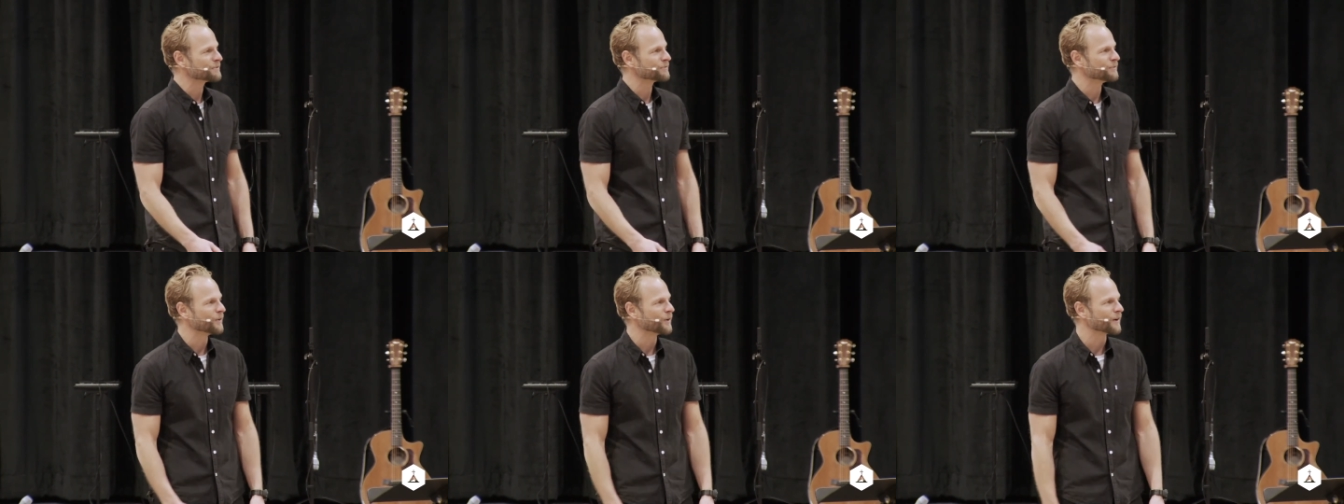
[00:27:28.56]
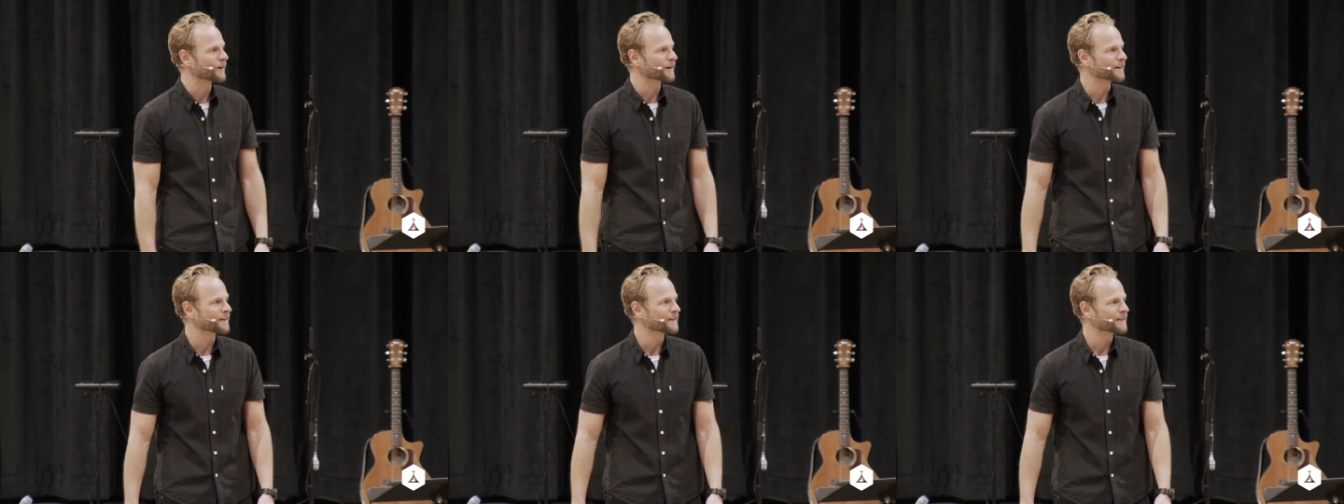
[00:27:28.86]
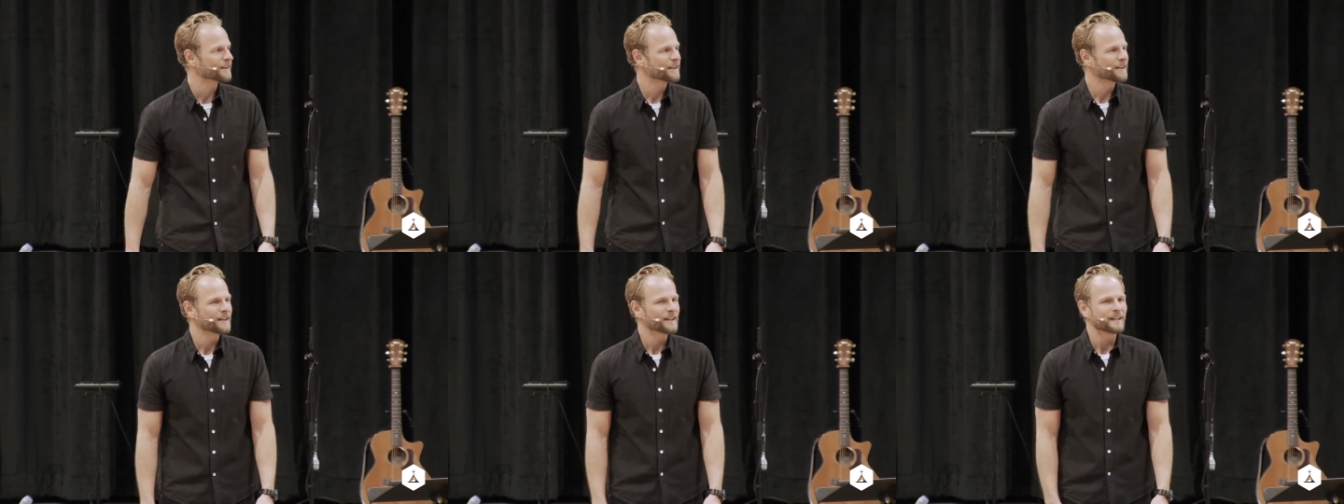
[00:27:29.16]
for.
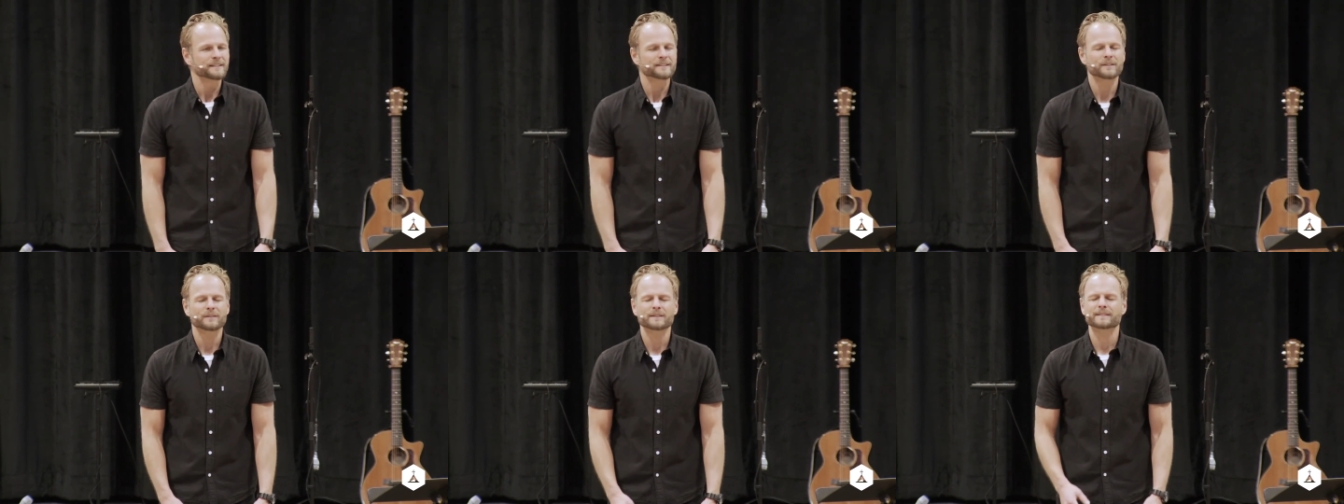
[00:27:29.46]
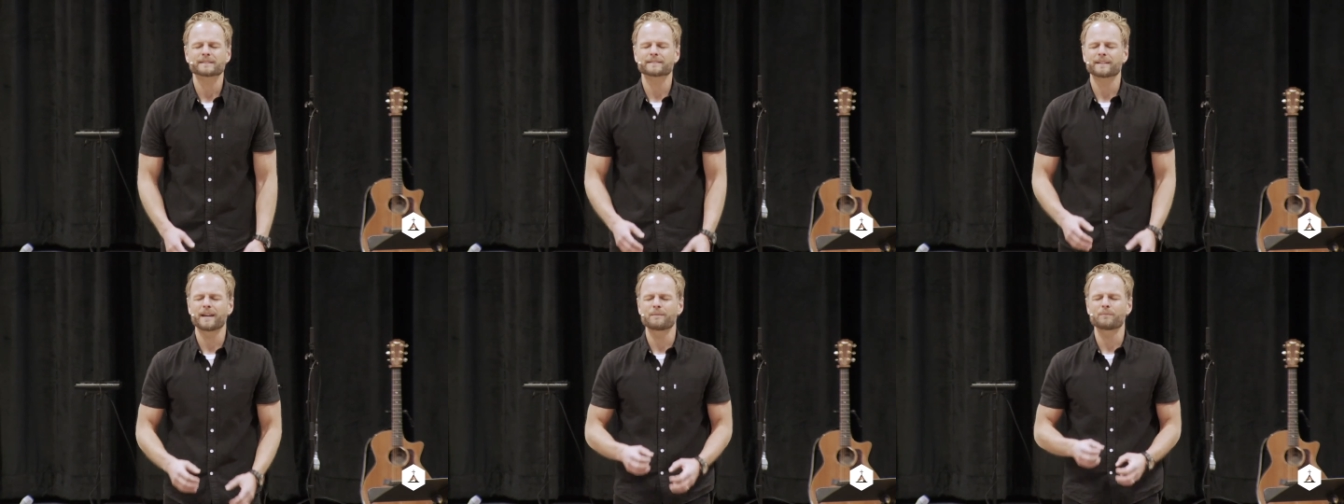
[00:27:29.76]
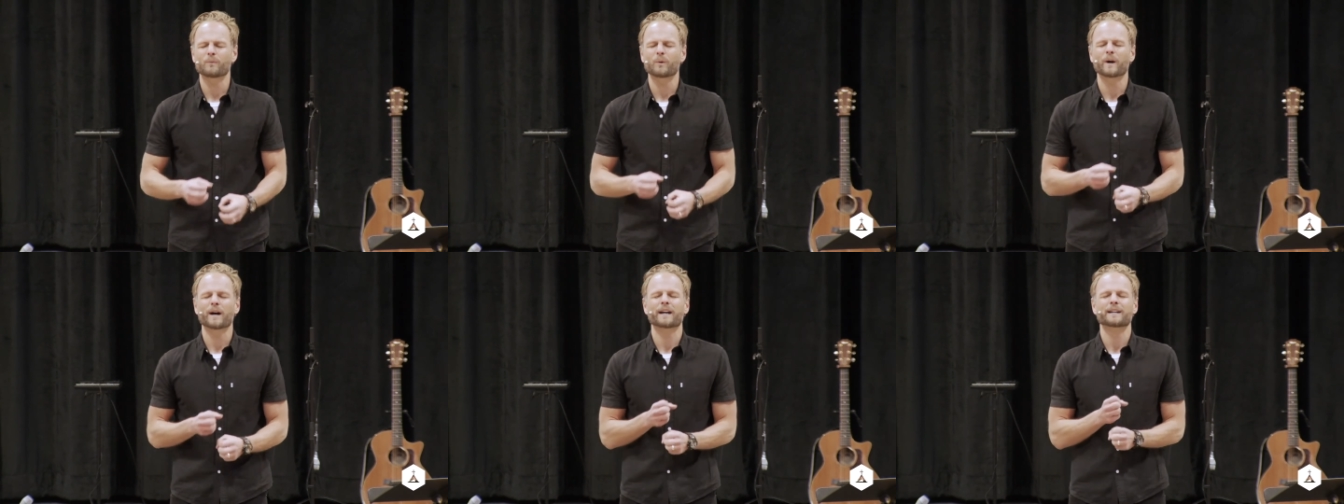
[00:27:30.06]
So, in the
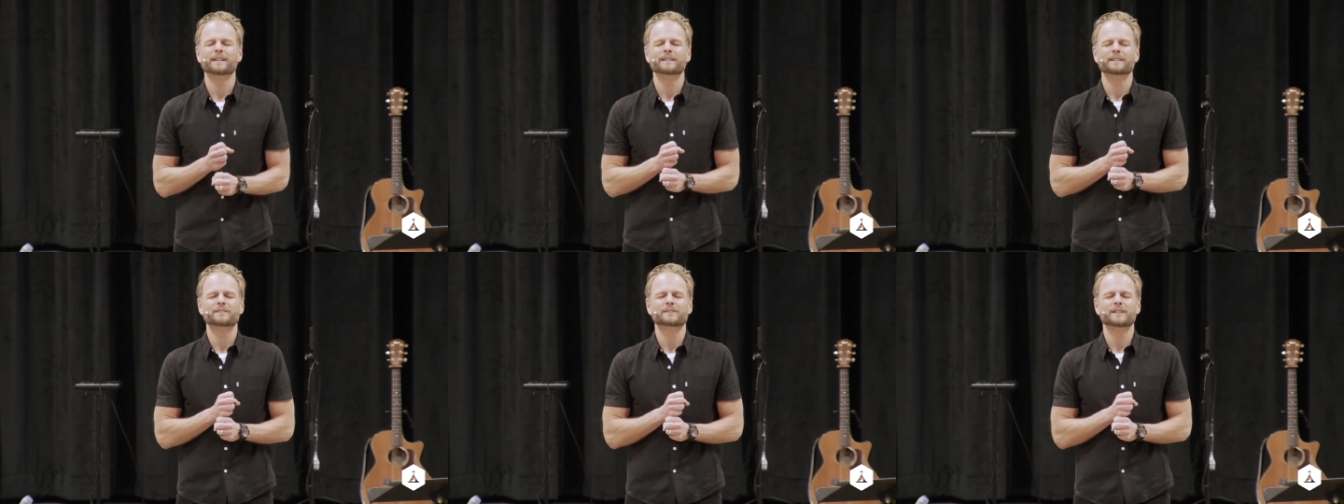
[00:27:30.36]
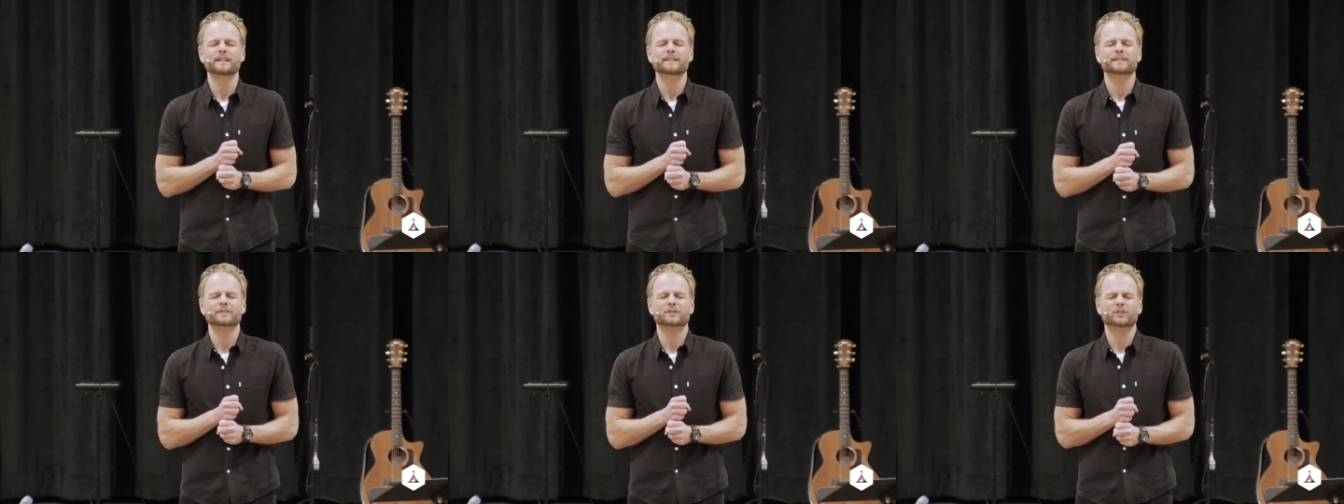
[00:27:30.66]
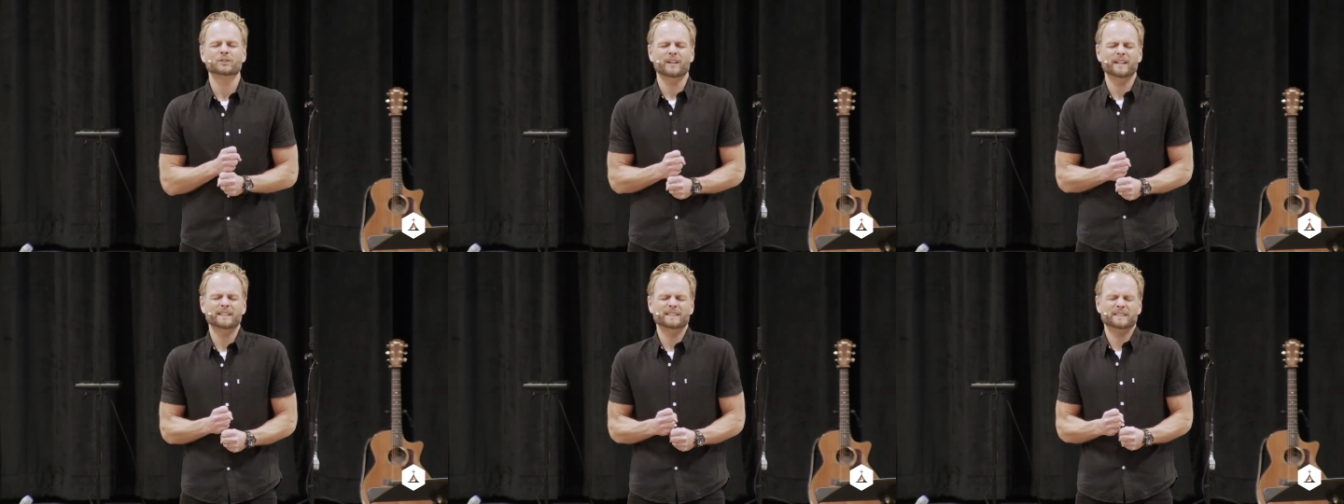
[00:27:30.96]
same way that Jesus
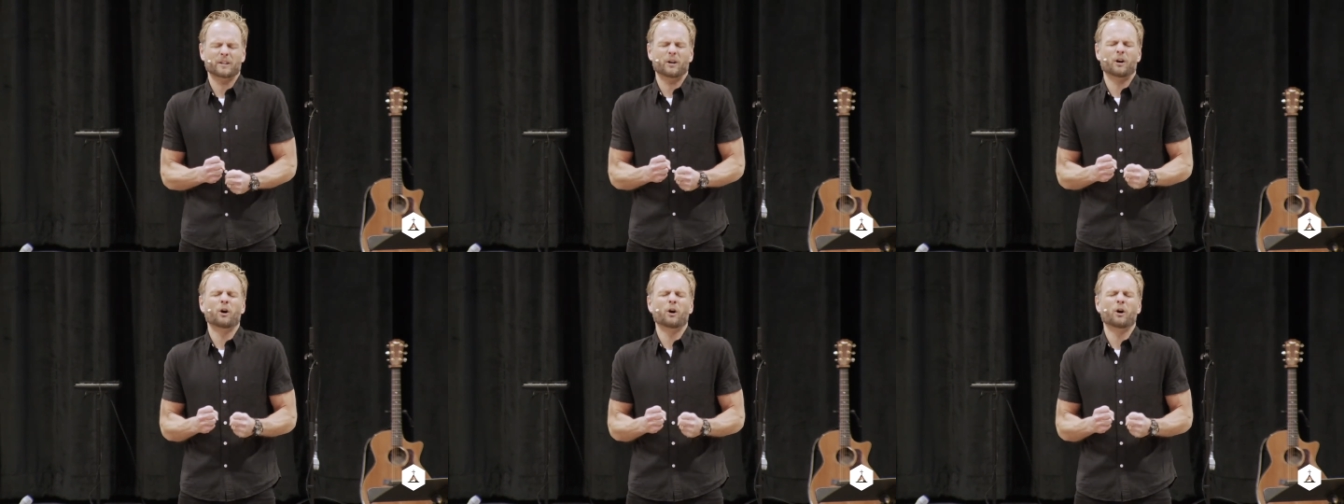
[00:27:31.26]
Christ